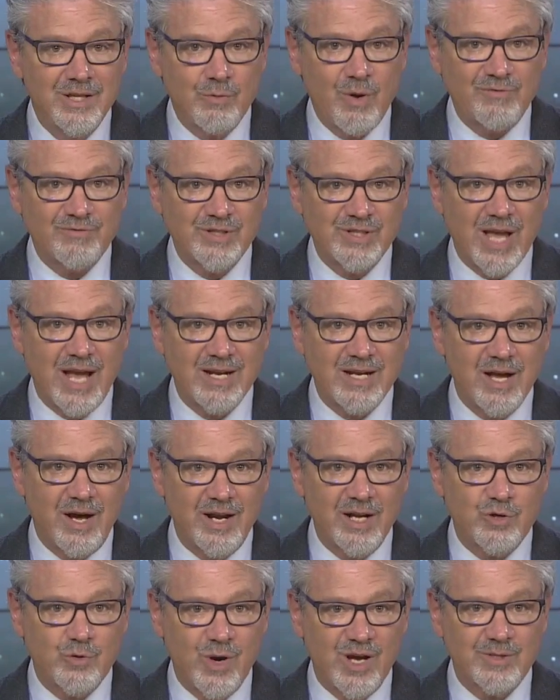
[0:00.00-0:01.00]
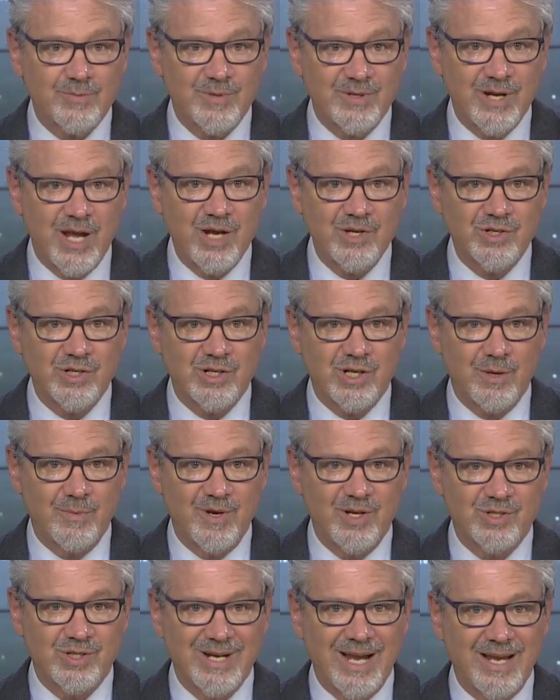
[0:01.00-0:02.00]
The Riverside County Transportation
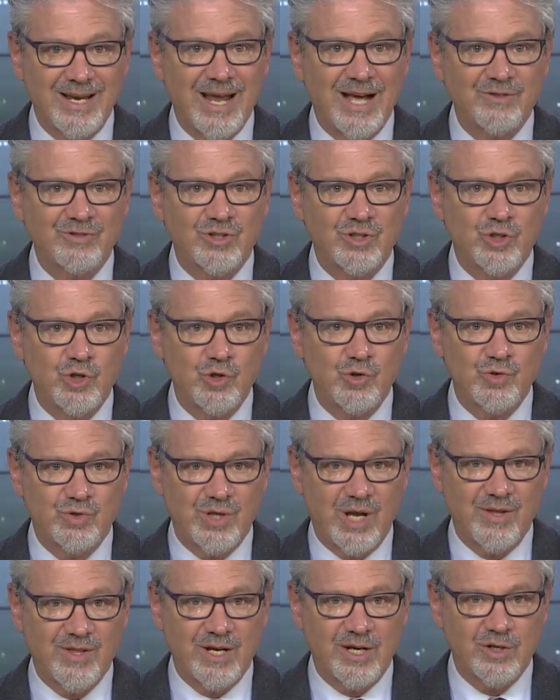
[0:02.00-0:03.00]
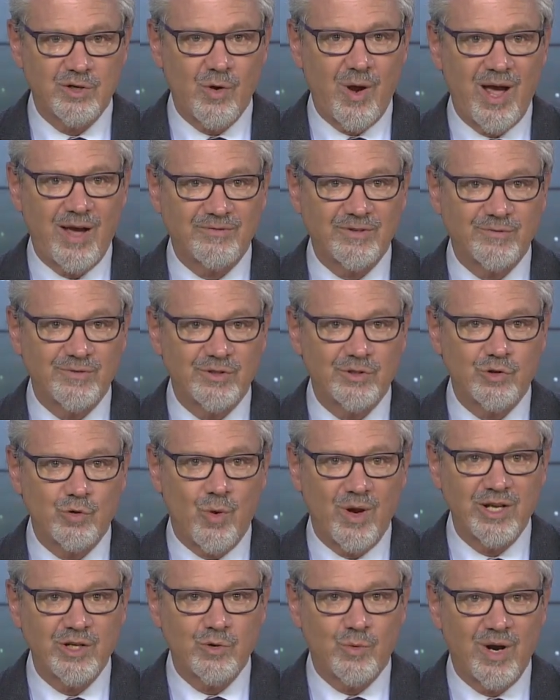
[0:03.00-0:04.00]
Commission announced Tuesday that a draft of its
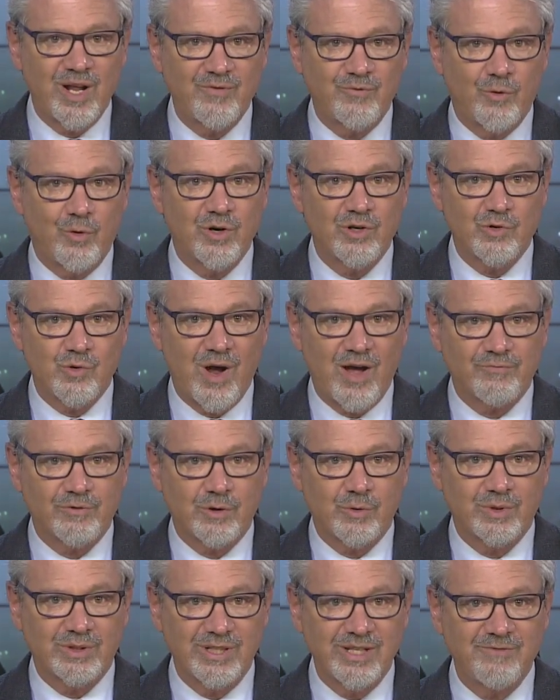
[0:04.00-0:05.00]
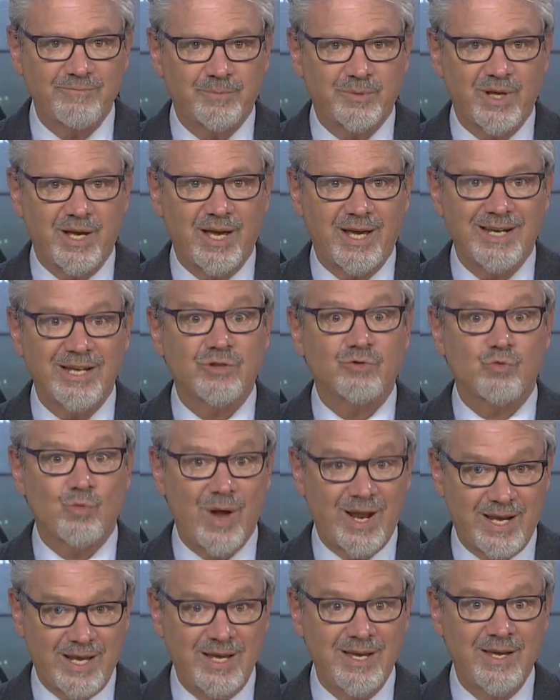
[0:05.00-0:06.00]
2024 traffic relief plan is
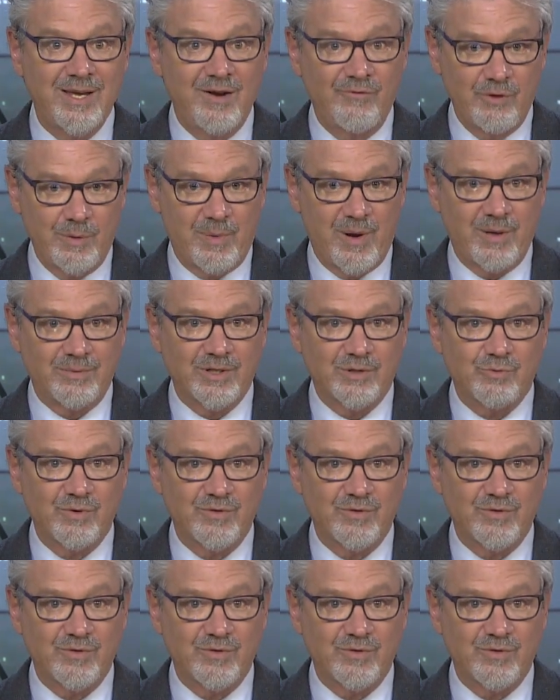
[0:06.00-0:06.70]
ready for public